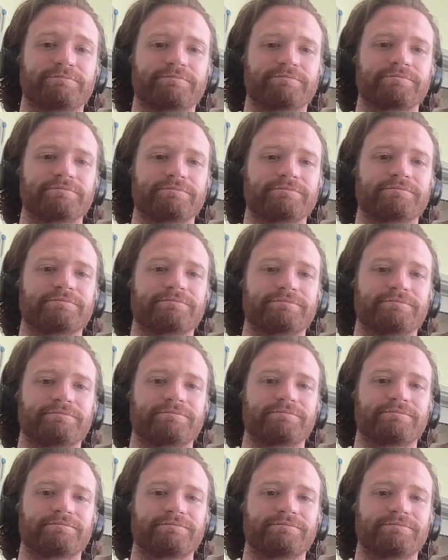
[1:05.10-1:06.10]

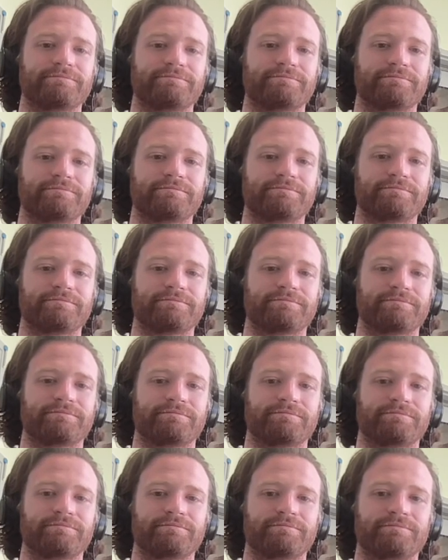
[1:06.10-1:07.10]

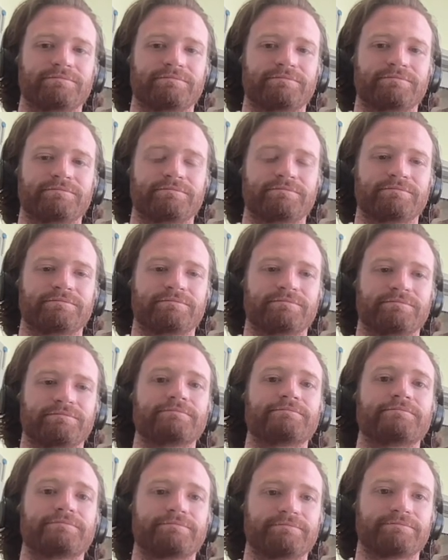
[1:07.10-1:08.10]

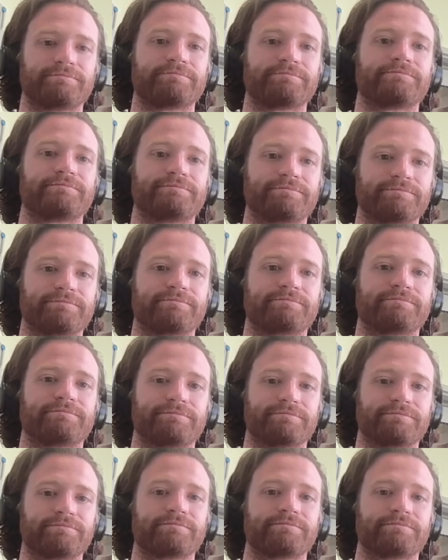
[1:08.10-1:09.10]

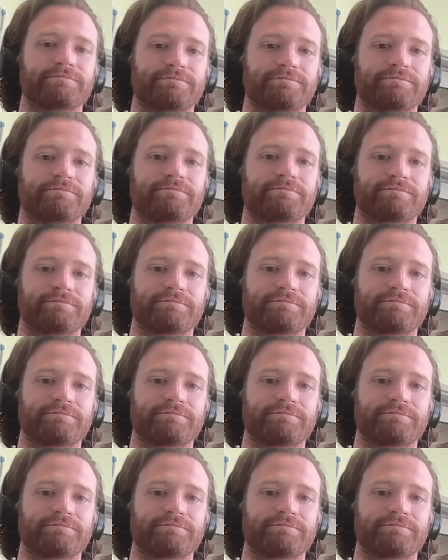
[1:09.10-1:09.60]
The person shown says nothing.